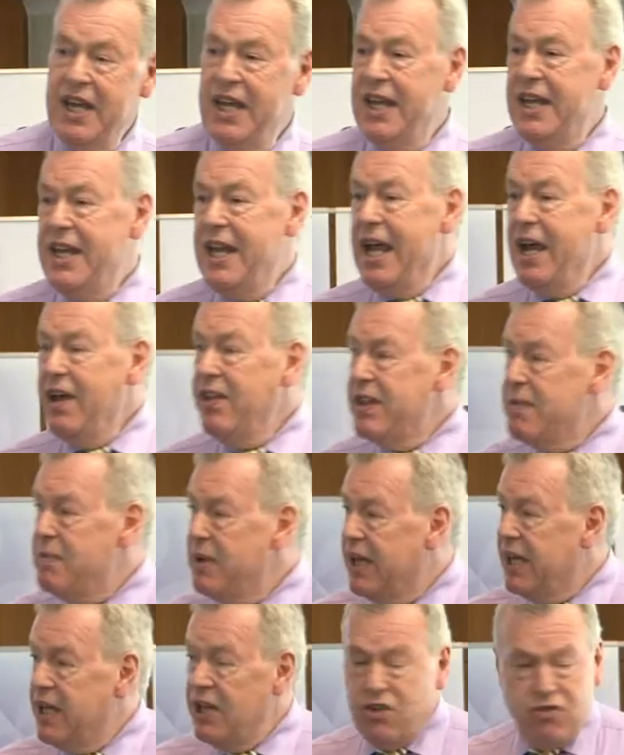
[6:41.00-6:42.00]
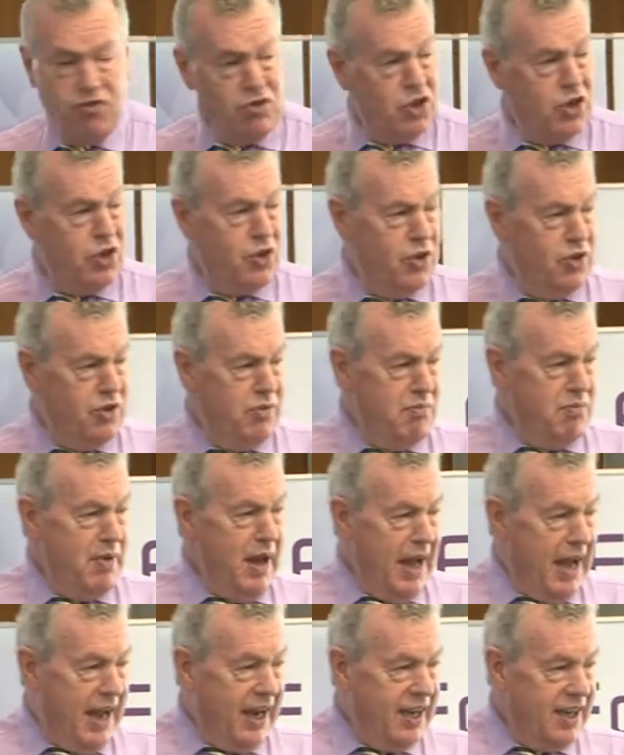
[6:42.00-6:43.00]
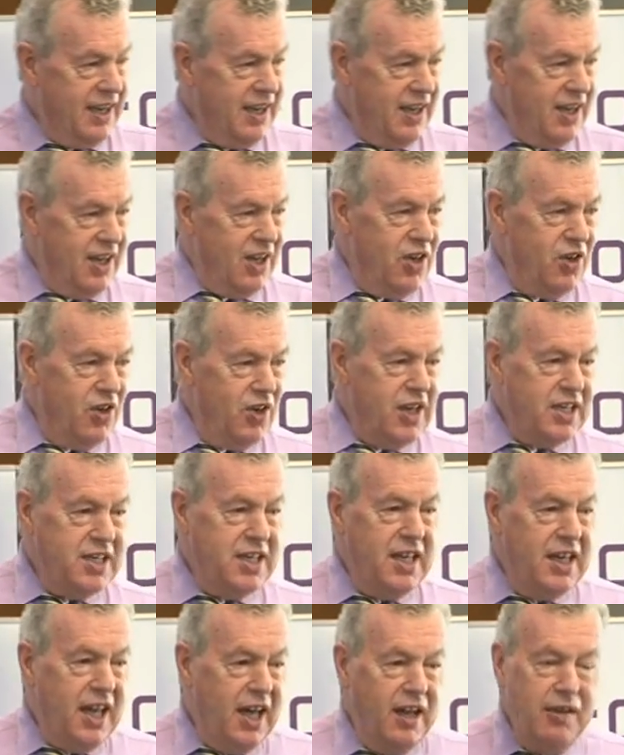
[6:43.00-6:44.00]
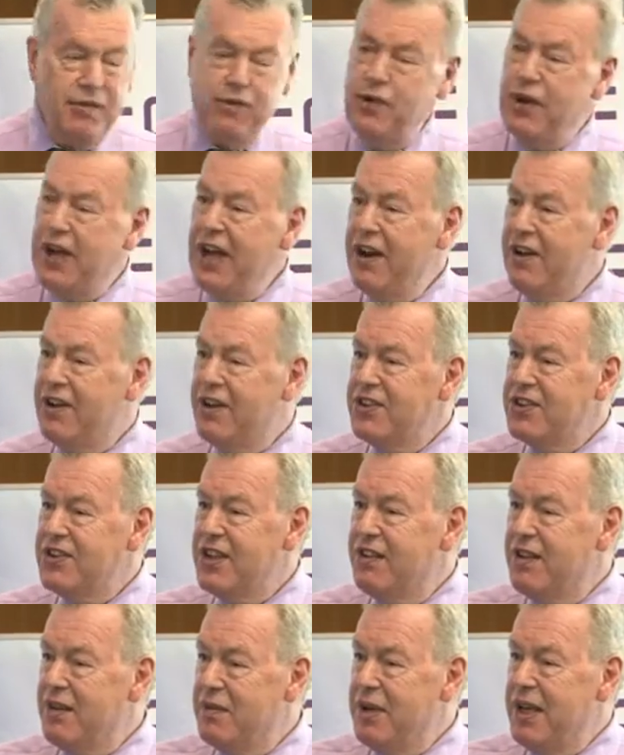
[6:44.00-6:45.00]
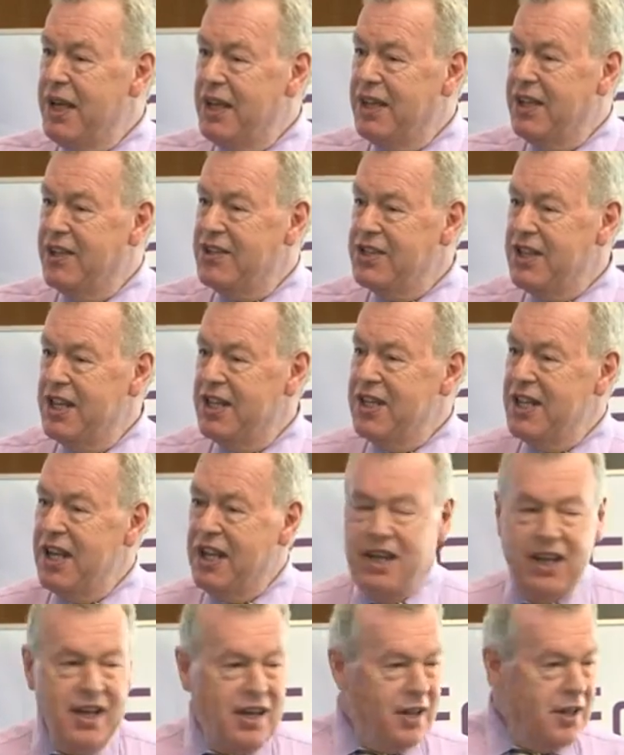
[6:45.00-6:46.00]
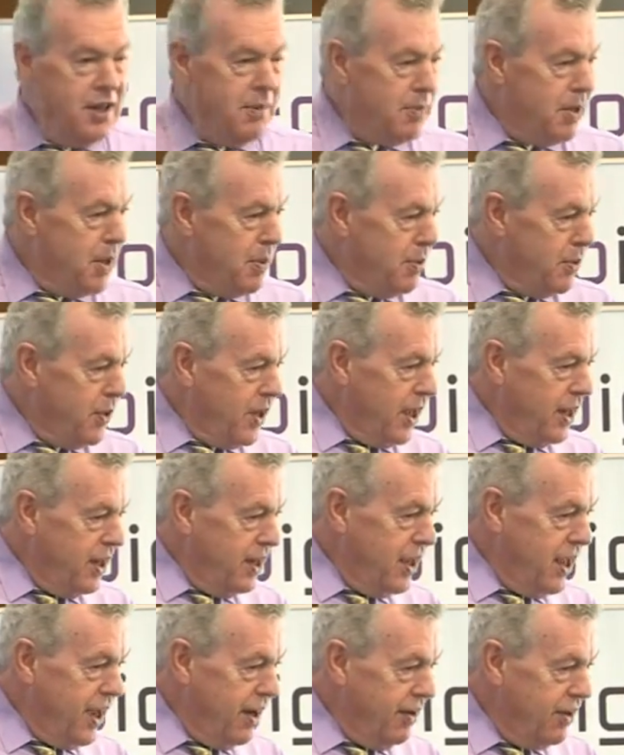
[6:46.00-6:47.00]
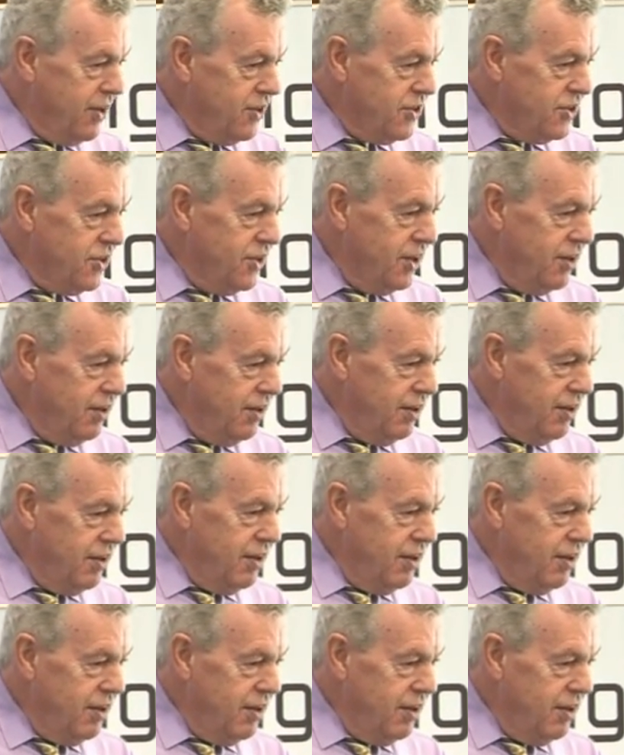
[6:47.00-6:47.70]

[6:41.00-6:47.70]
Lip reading: Now they're beginning to restore them back. You're getting colourful carrots, aren't they? We had those the other day. The purple-coloured carrots, you know?